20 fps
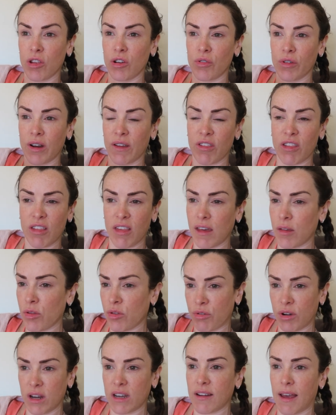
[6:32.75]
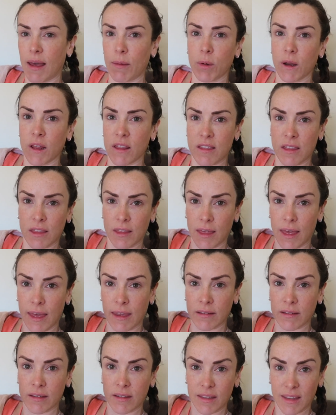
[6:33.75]
You don't have to take 3 tablets to
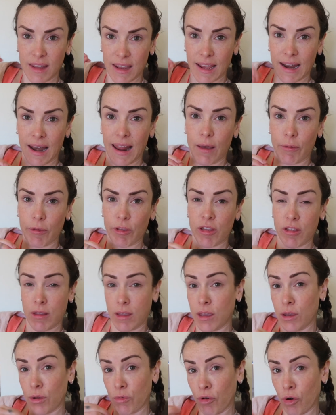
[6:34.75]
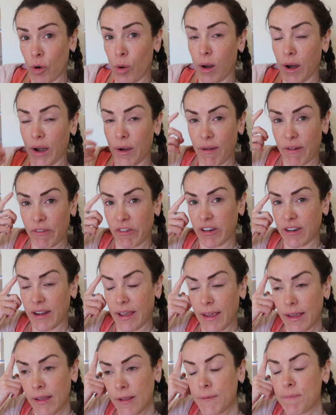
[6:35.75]
get the allowance that you require every
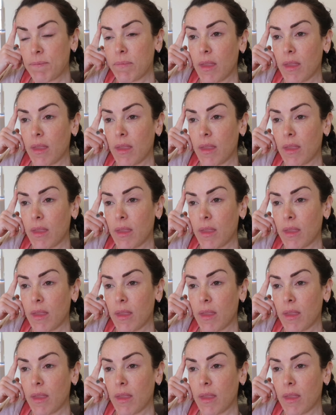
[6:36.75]
day.